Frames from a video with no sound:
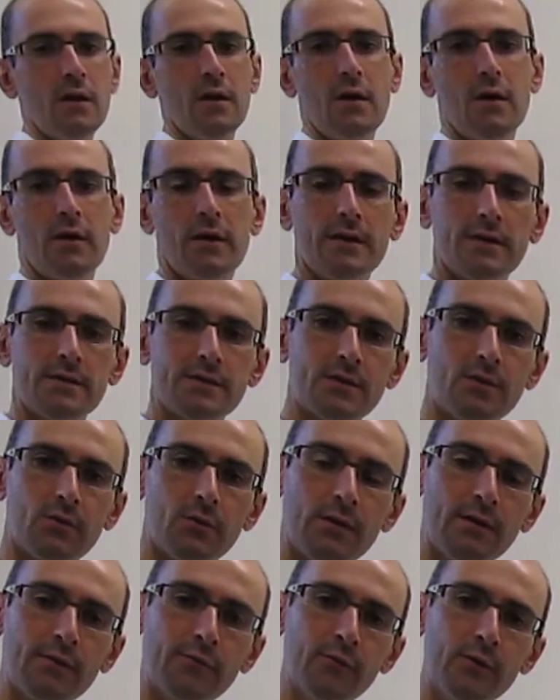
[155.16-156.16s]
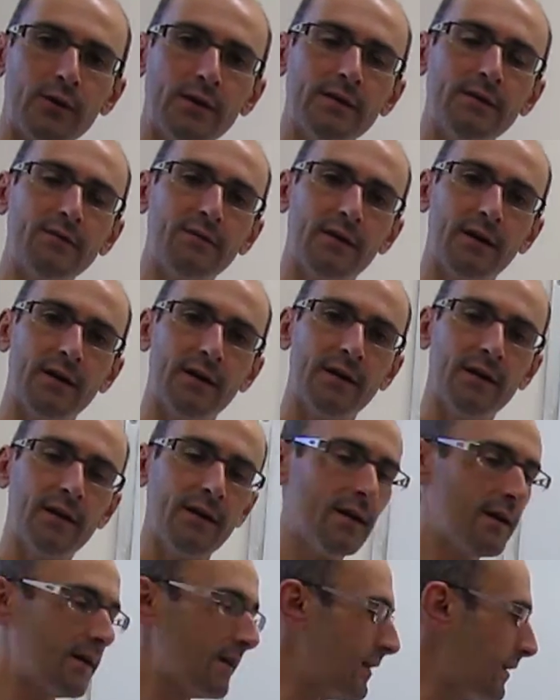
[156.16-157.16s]
Alright, so if we divide
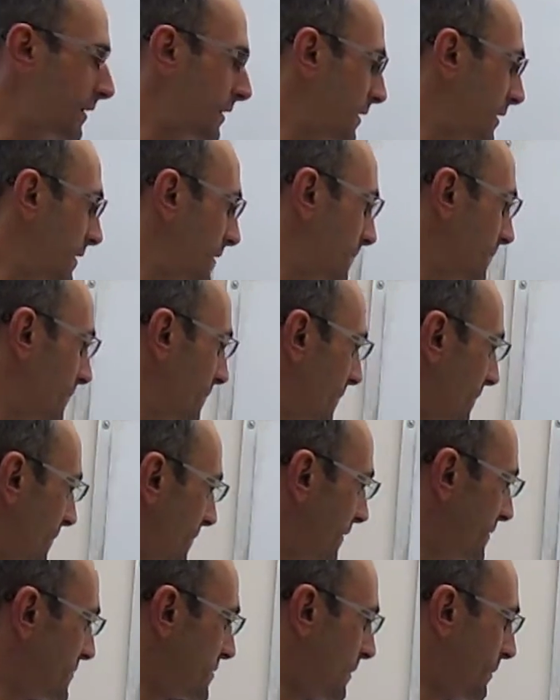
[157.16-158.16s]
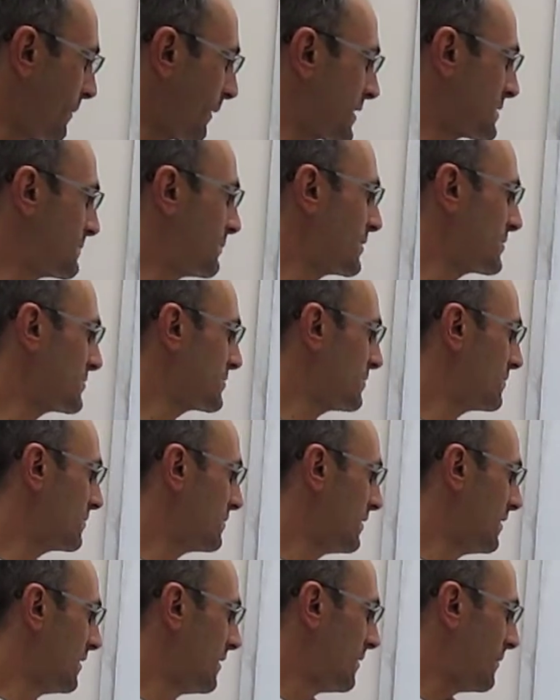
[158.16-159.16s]
um, the top expression
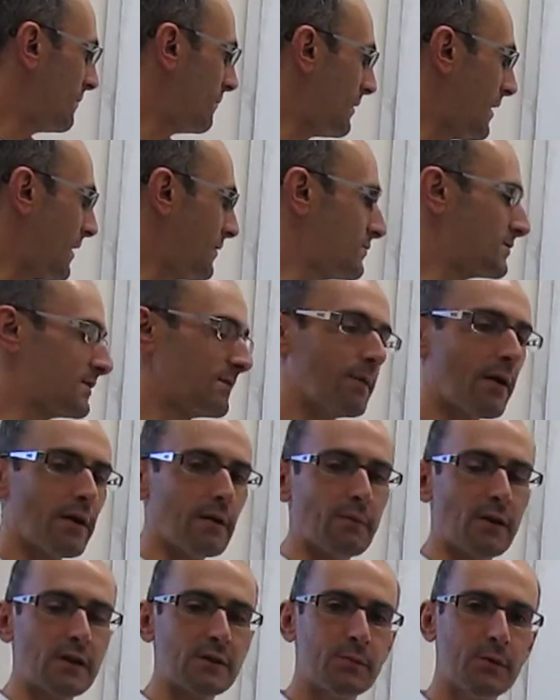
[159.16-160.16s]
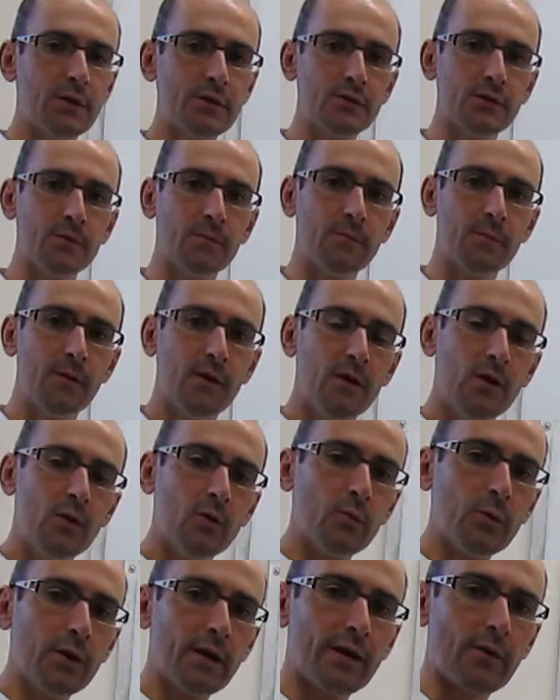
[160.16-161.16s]
minus the bottom expression,
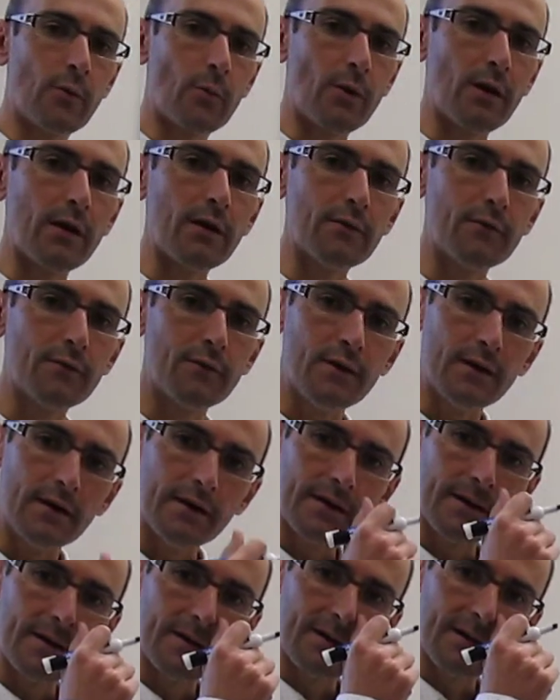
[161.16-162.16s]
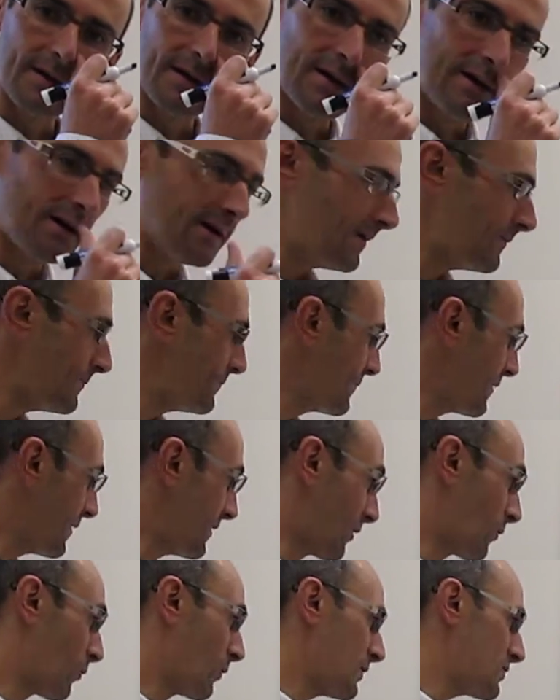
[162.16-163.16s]
we can arrive at a, uh, an
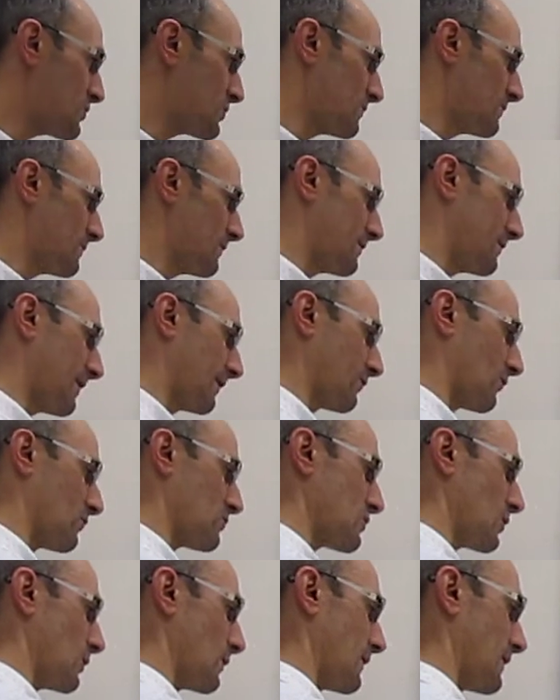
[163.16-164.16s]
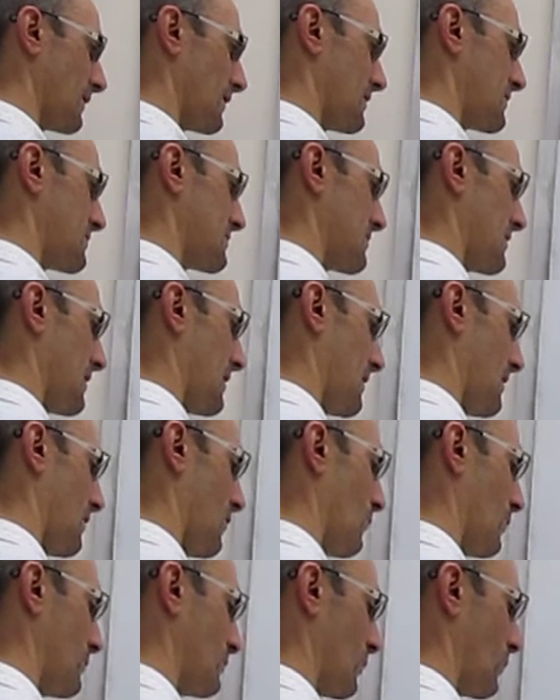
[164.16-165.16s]
equation that consolidates uh,
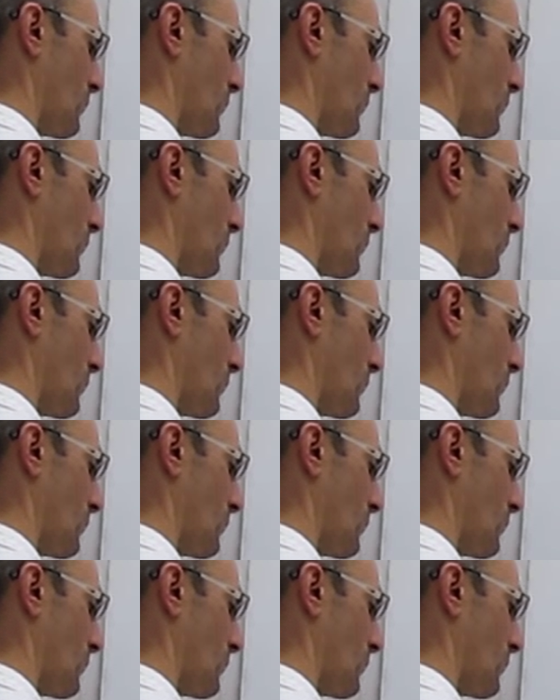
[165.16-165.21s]
what we